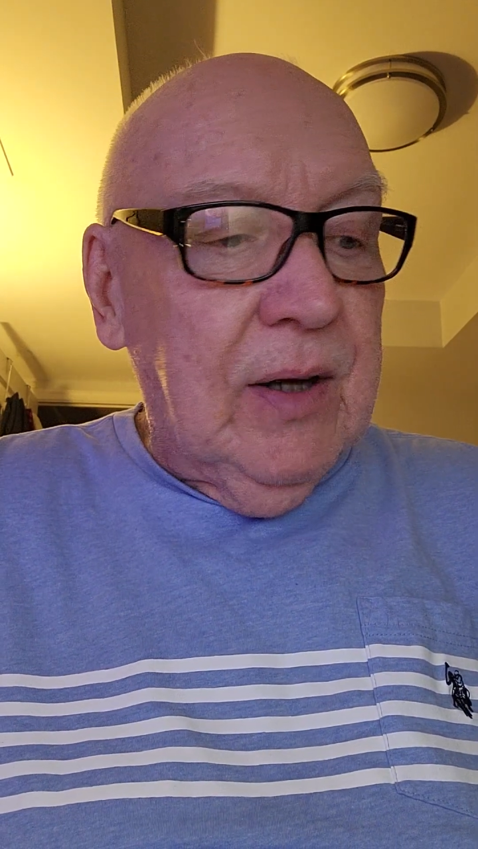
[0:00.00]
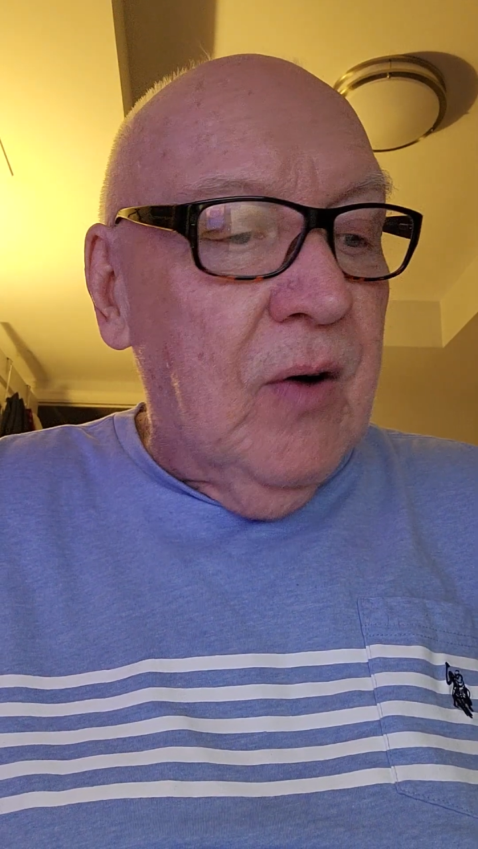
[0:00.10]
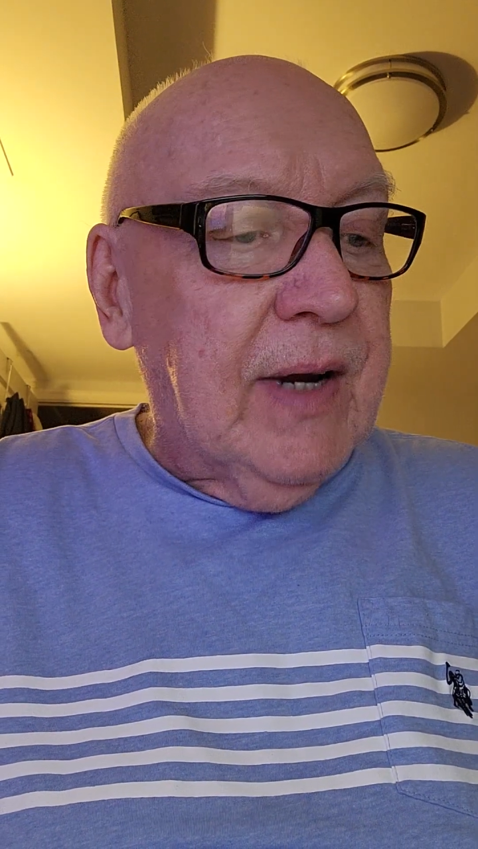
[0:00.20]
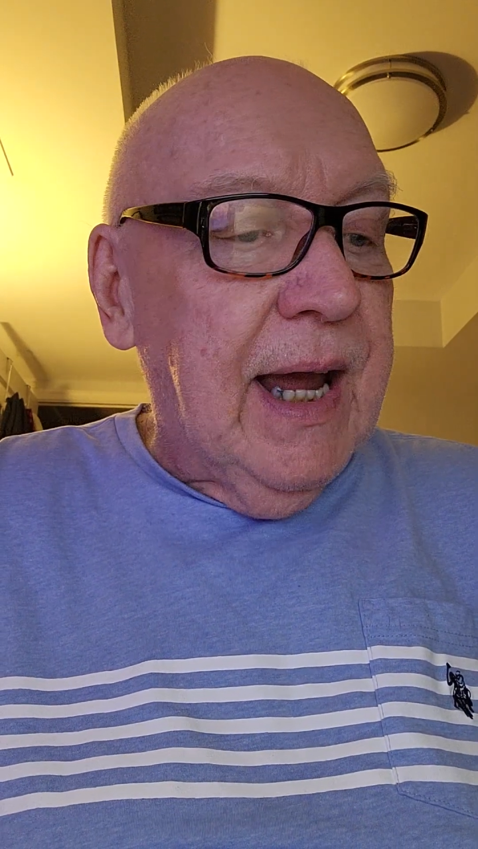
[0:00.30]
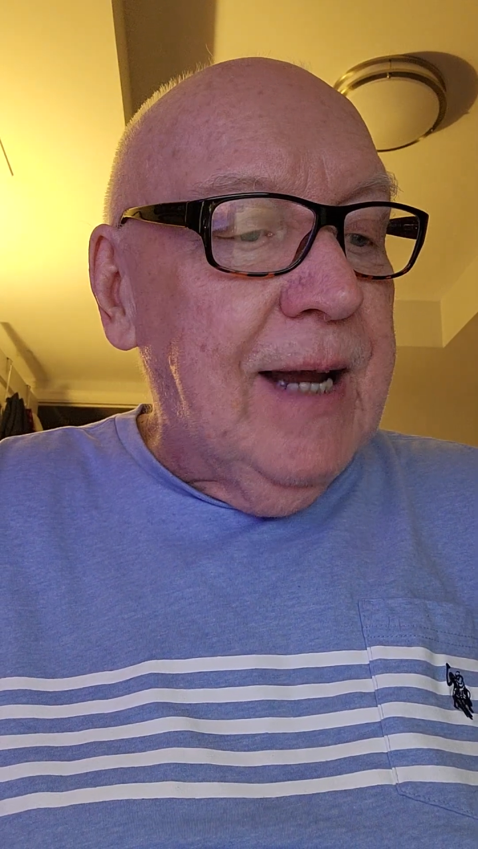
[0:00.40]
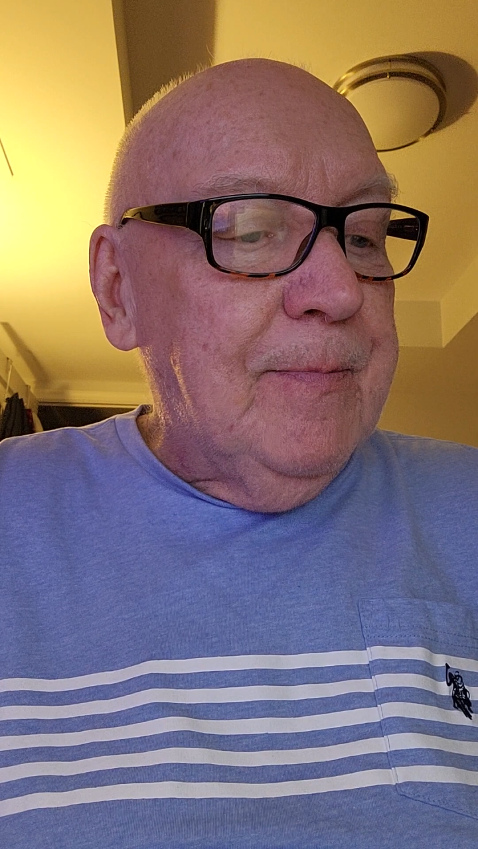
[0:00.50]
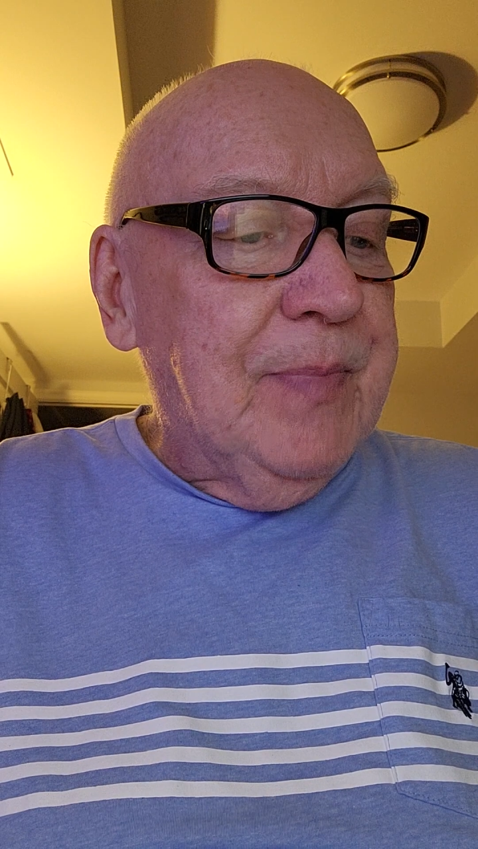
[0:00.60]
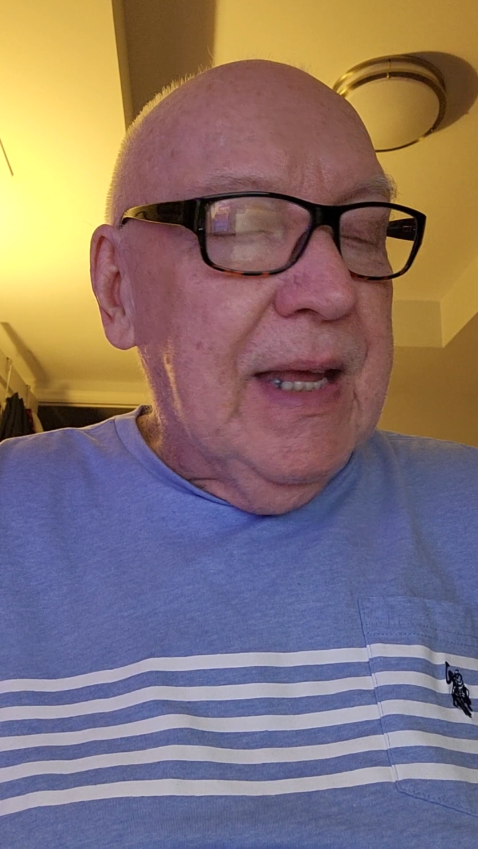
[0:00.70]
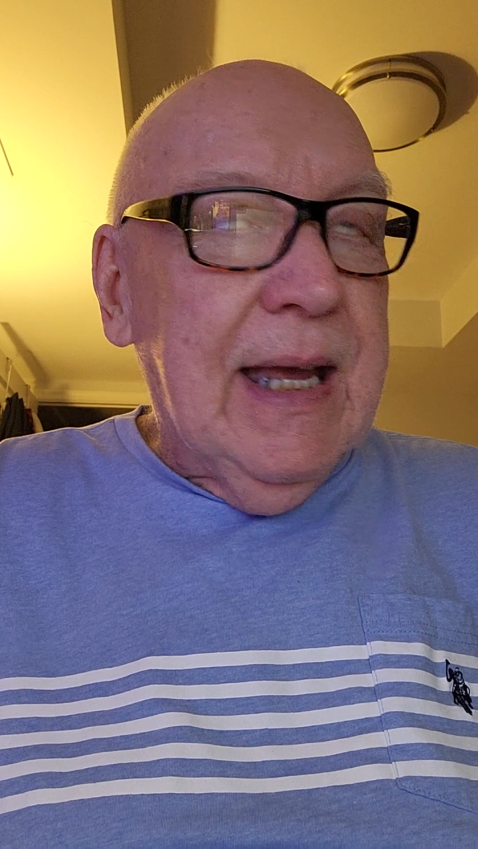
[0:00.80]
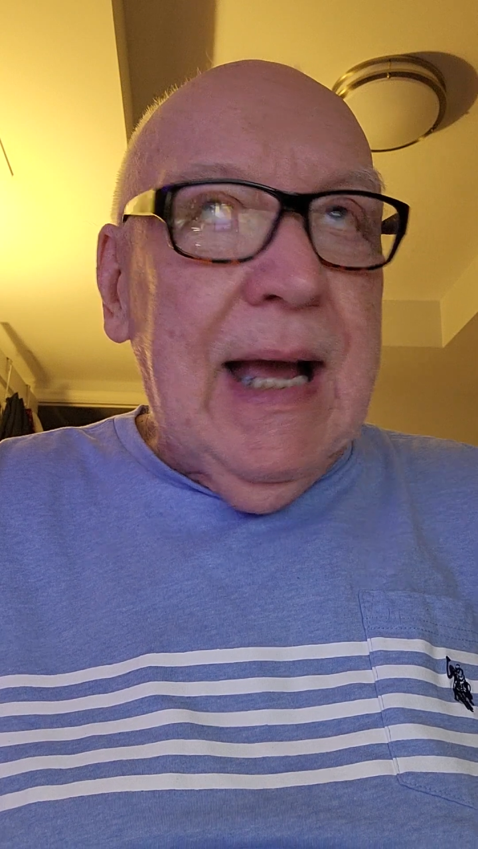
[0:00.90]
Okay,
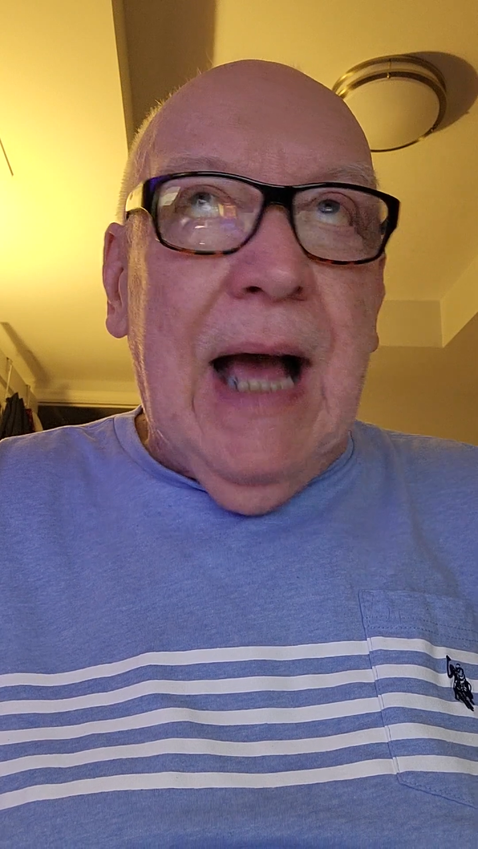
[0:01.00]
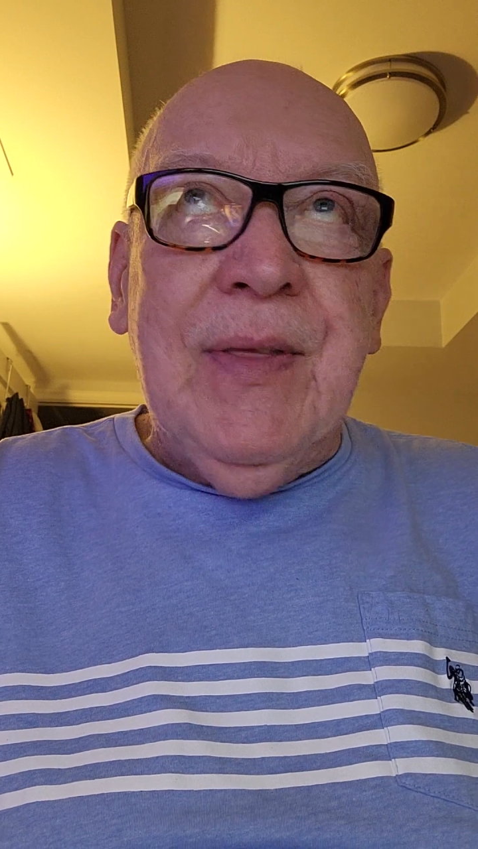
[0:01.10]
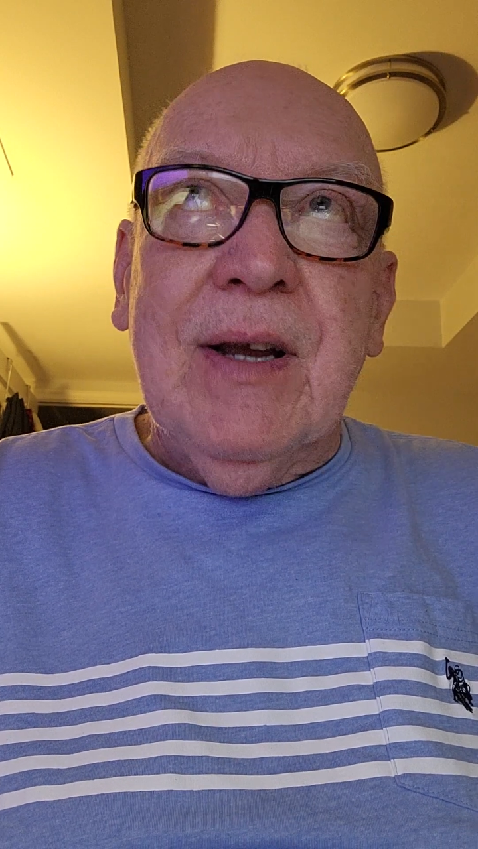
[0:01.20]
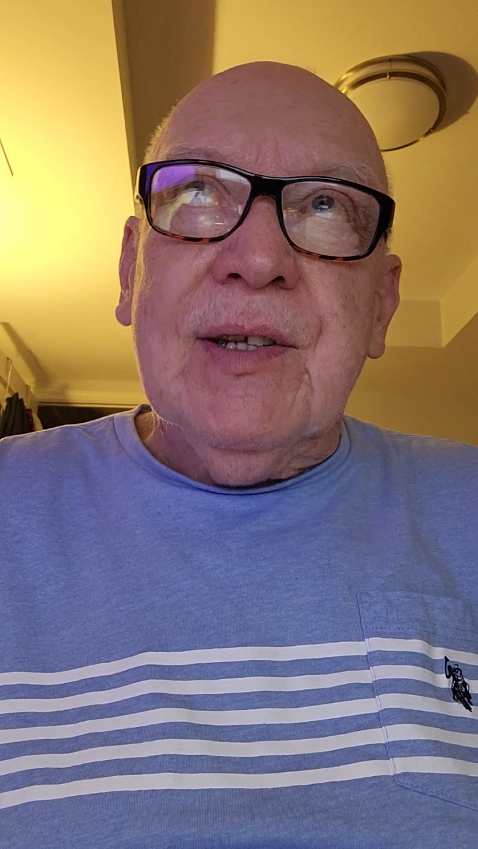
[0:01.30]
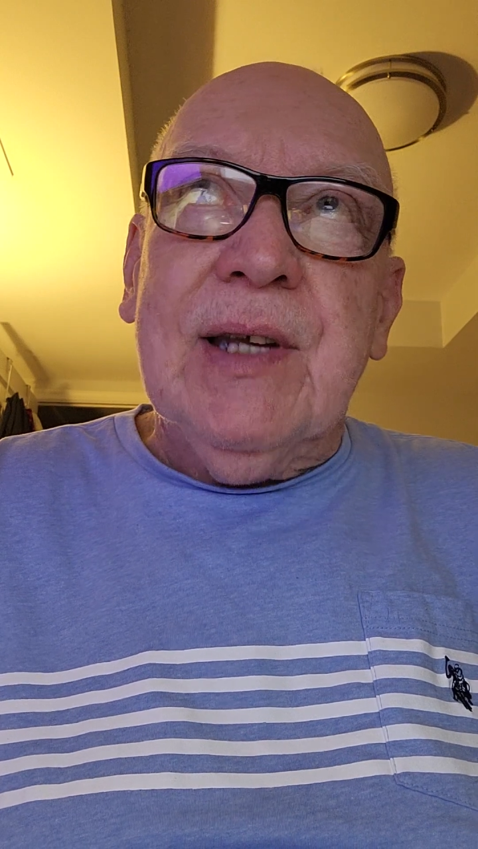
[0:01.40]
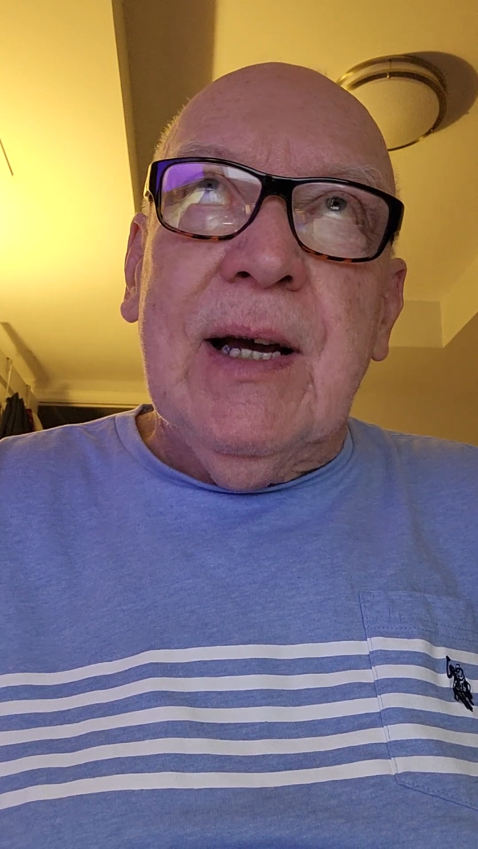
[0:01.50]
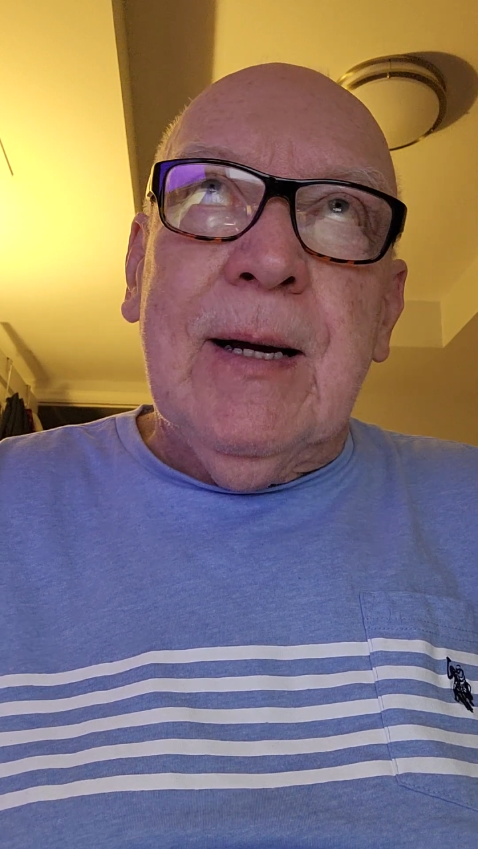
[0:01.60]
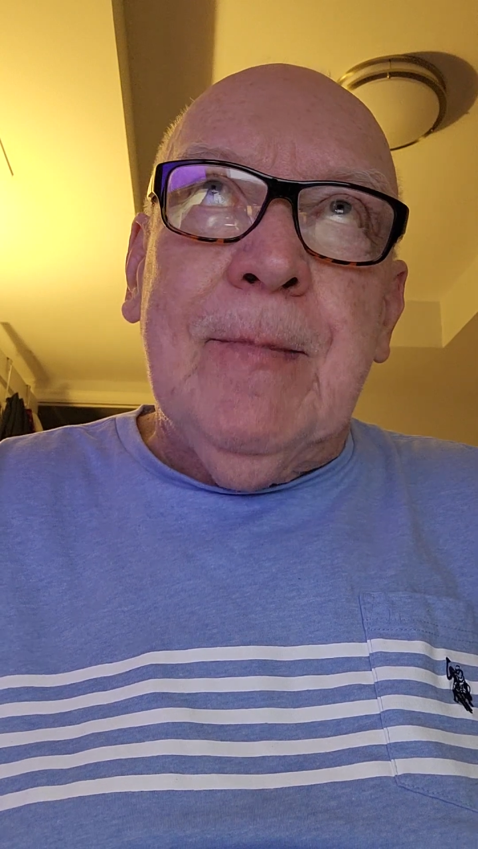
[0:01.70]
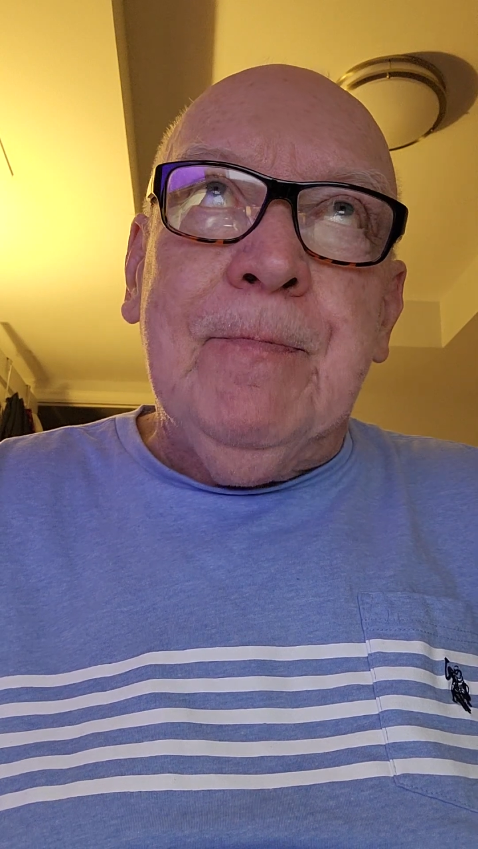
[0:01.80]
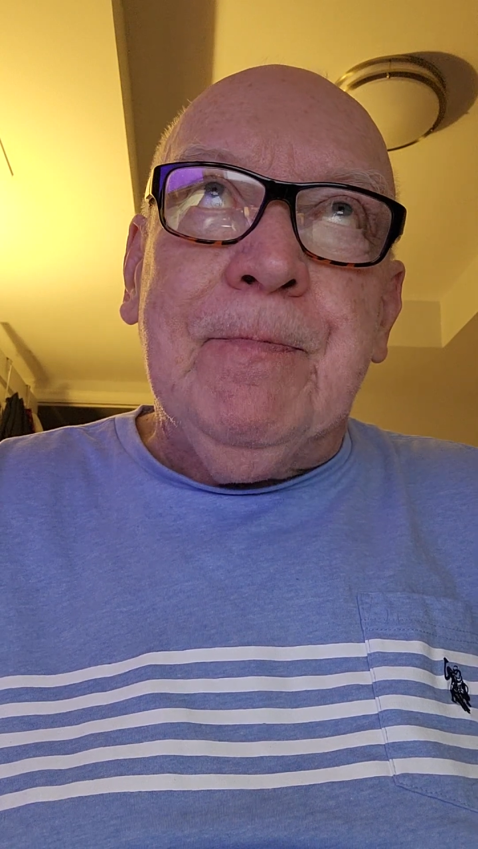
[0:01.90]
I think there's
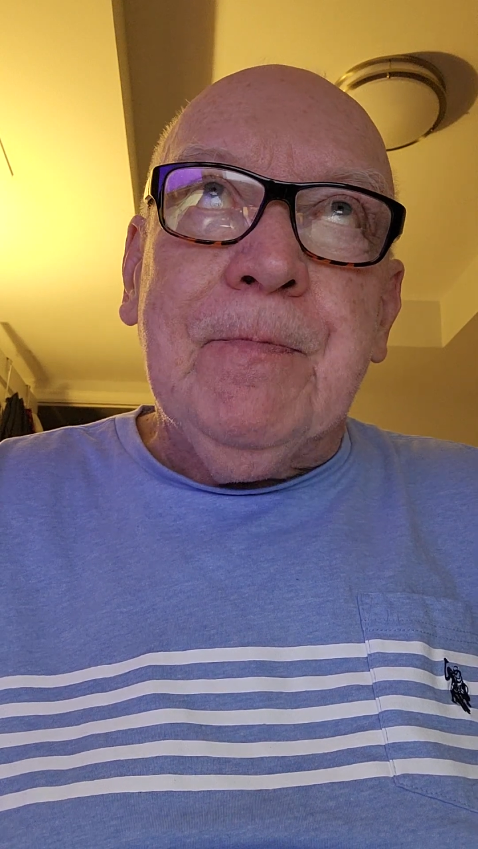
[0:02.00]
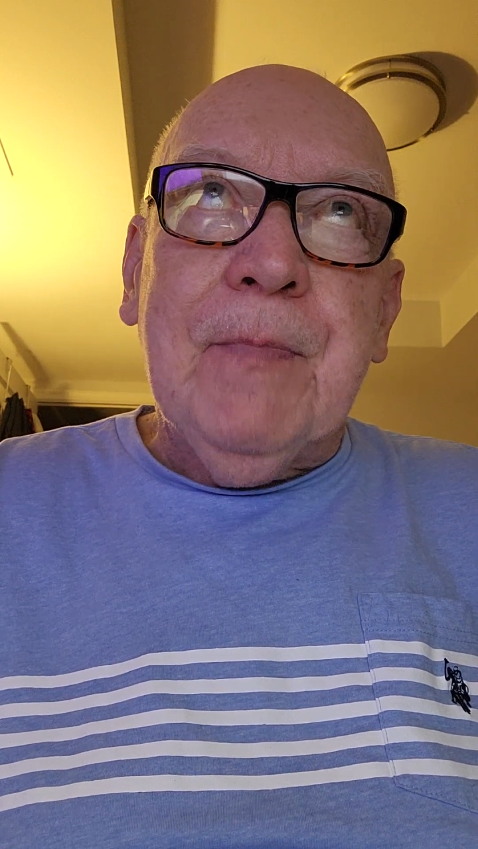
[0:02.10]
um,